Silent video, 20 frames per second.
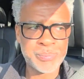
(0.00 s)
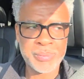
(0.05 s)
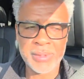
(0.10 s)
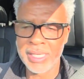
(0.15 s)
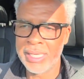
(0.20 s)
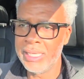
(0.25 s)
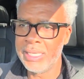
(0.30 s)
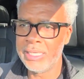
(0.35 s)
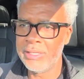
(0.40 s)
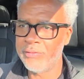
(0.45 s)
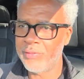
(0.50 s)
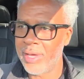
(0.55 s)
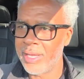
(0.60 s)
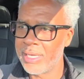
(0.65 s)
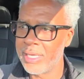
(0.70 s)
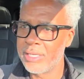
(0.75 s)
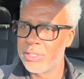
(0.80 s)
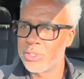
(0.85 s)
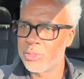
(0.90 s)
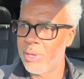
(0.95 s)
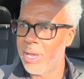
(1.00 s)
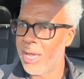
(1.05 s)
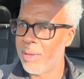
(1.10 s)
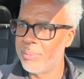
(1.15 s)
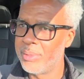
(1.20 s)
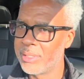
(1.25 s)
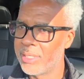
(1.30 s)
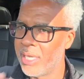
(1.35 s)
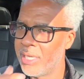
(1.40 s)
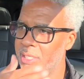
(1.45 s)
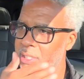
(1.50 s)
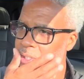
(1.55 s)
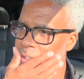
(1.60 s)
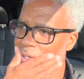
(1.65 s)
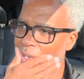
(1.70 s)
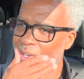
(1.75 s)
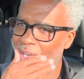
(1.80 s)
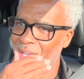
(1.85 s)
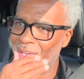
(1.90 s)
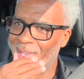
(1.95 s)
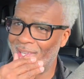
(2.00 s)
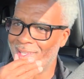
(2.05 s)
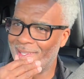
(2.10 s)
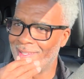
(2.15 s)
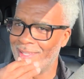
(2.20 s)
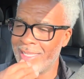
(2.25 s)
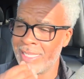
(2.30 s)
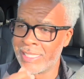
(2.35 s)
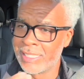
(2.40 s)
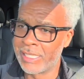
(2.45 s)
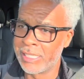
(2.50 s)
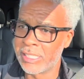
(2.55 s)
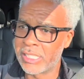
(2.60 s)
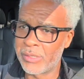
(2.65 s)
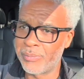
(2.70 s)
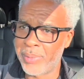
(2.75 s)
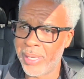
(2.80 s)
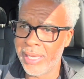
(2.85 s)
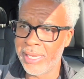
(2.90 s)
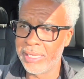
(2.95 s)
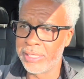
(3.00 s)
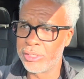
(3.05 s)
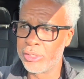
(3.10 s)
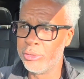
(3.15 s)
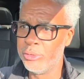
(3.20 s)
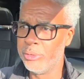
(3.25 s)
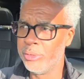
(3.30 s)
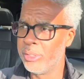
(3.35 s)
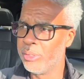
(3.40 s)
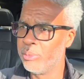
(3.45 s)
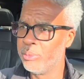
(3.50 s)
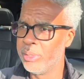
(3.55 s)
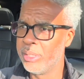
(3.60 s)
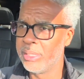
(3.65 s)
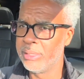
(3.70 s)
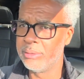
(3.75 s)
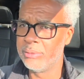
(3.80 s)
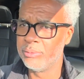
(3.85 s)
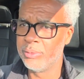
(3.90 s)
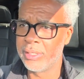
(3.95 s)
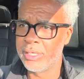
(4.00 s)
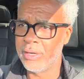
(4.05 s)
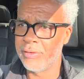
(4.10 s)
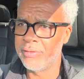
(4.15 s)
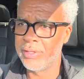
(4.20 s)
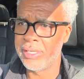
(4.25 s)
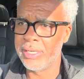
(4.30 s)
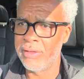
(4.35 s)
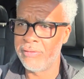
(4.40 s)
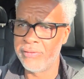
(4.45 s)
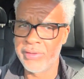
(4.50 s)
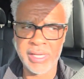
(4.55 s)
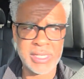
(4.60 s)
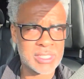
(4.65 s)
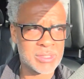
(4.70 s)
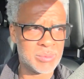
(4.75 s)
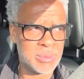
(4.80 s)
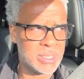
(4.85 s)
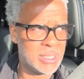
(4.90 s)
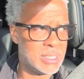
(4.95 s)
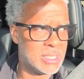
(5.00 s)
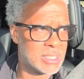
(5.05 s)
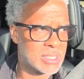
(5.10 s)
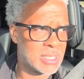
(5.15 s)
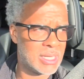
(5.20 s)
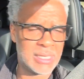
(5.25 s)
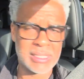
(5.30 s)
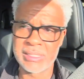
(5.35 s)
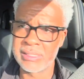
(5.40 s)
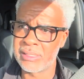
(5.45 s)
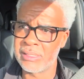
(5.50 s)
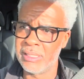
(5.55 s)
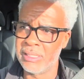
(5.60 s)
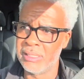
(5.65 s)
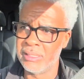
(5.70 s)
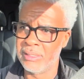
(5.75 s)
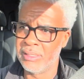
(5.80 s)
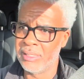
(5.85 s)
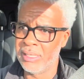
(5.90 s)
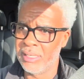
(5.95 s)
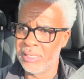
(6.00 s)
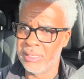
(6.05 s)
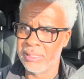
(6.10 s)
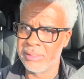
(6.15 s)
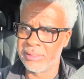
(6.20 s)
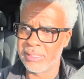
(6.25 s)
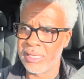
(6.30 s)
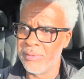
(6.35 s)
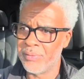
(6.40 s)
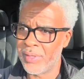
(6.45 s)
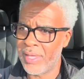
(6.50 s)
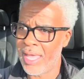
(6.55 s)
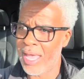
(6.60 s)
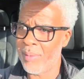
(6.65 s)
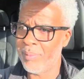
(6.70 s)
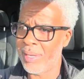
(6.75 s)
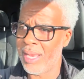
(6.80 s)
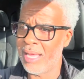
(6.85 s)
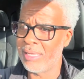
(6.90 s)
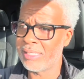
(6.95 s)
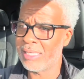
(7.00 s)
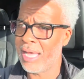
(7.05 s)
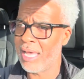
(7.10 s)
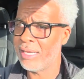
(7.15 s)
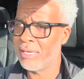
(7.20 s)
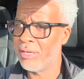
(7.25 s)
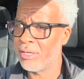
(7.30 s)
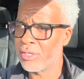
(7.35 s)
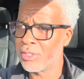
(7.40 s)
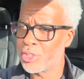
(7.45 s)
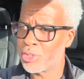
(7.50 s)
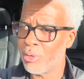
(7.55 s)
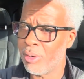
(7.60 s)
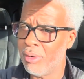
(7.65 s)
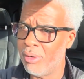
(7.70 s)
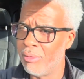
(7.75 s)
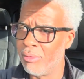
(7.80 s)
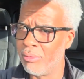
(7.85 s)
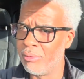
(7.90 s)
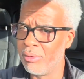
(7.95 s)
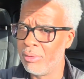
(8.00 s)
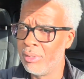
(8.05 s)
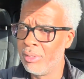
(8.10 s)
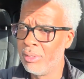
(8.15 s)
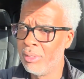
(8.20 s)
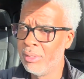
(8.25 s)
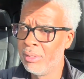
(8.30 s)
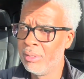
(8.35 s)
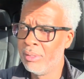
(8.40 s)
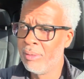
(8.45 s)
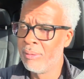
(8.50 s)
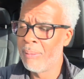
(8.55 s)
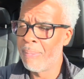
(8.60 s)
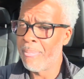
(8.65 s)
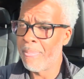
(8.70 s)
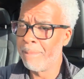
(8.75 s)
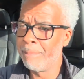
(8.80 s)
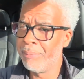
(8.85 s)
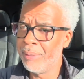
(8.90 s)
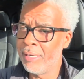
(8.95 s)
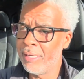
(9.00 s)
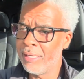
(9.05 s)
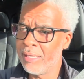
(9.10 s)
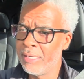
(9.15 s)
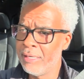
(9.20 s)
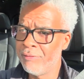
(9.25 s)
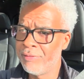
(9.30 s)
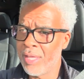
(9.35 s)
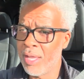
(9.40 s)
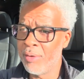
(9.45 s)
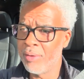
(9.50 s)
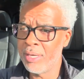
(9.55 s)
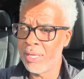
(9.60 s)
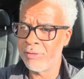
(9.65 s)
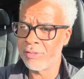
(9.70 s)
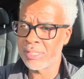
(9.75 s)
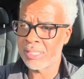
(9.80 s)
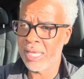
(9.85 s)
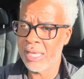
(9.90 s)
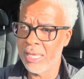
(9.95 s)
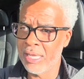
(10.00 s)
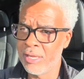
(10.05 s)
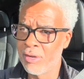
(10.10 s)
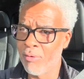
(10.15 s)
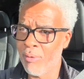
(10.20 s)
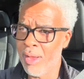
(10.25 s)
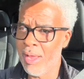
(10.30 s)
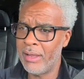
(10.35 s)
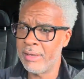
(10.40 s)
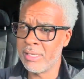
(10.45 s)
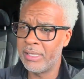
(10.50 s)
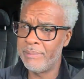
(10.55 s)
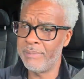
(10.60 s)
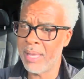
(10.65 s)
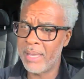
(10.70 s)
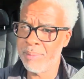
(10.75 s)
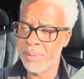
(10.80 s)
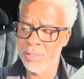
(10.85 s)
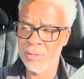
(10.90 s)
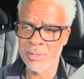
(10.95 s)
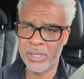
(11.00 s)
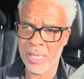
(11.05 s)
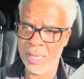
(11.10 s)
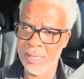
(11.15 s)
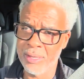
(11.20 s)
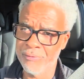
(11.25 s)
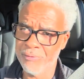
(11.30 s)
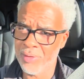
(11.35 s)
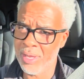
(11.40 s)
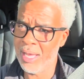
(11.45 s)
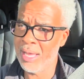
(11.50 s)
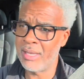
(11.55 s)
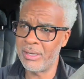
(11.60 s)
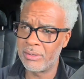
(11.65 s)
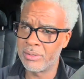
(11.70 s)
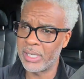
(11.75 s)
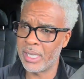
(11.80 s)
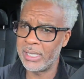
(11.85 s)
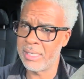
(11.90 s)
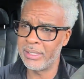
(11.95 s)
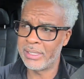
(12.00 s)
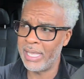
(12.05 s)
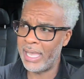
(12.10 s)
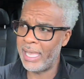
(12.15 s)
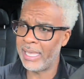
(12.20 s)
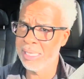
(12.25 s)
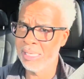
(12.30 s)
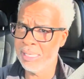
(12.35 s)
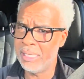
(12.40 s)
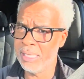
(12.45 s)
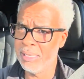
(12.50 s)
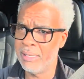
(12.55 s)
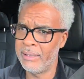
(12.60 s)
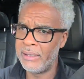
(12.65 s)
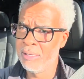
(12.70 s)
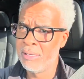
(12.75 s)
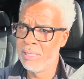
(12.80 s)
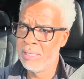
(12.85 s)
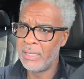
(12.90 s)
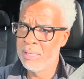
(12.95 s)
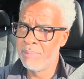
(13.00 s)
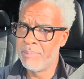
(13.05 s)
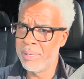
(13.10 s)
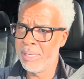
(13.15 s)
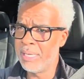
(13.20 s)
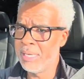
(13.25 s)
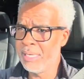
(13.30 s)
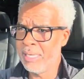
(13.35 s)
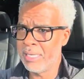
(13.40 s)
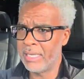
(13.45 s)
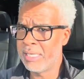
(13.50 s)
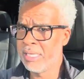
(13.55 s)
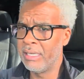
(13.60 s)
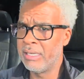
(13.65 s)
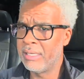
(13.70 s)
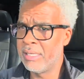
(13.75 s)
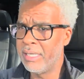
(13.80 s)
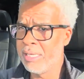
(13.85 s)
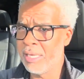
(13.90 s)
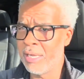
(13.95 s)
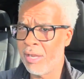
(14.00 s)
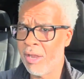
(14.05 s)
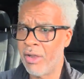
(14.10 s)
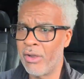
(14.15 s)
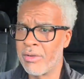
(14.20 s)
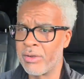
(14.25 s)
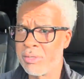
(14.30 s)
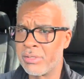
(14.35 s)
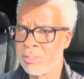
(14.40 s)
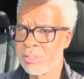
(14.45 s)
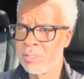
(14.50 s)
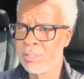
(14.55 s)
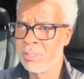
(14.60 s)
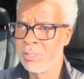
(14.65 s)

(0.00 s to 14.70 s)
any financial obligation that they anticipated doing with whatever their investment is, because something happened outside of their control. But if they would have stayed grounded, maybe okay, fine, okay, that hit, but it didn't hurt us.